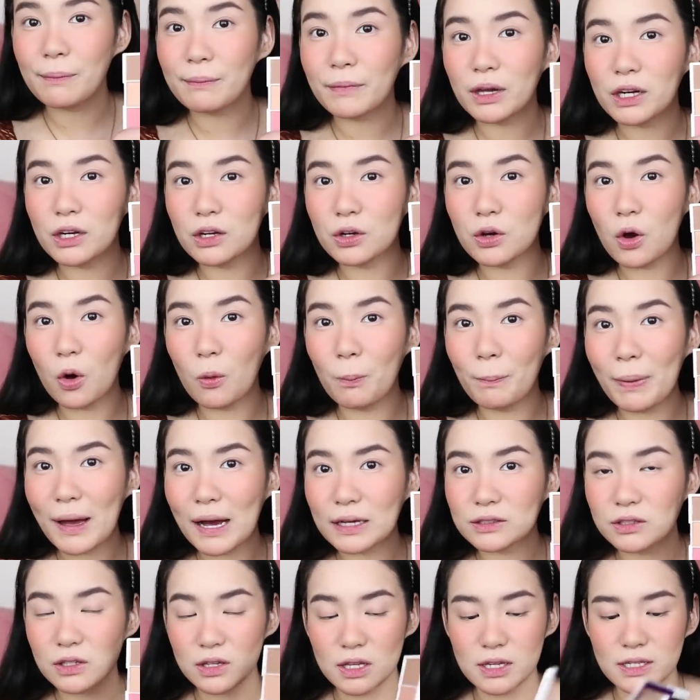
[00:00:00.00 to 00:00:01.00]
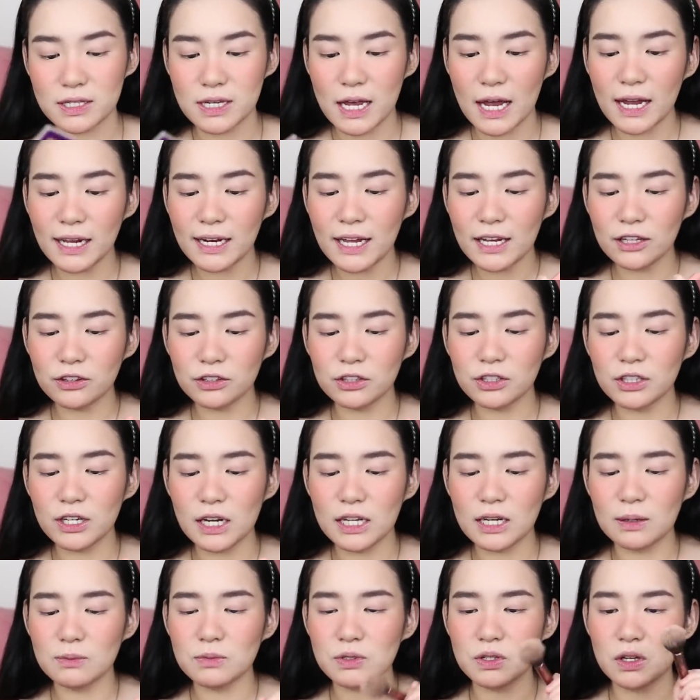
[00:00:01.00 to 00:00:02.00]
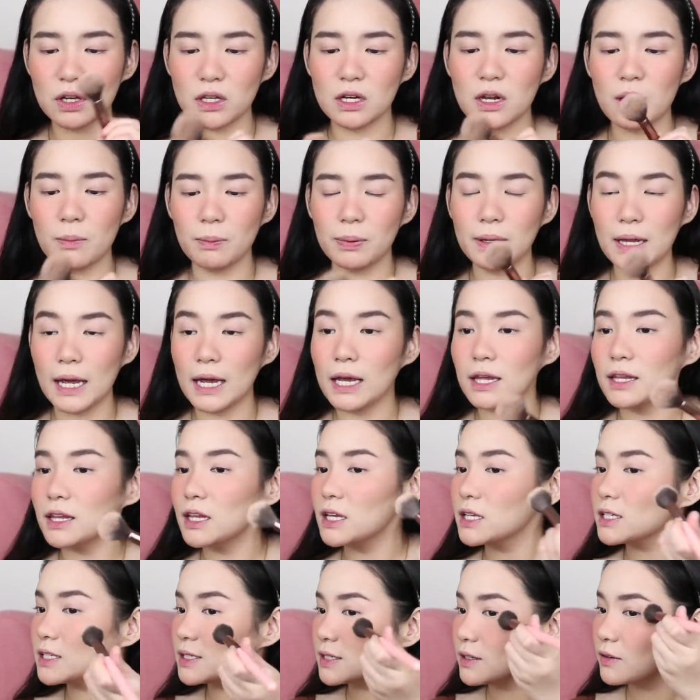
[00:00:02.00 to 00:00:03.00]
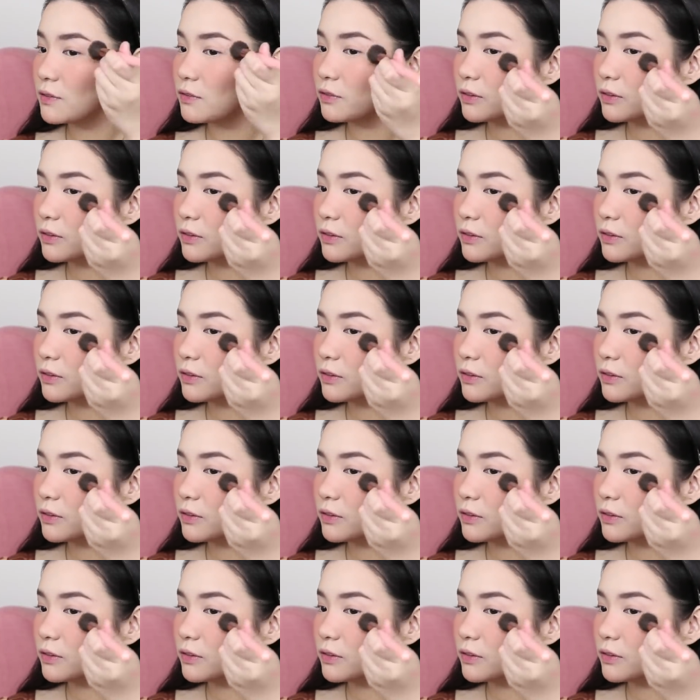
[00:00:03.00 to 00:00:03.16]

I'm gonna go back to this highlighter and I'm just gonna apply this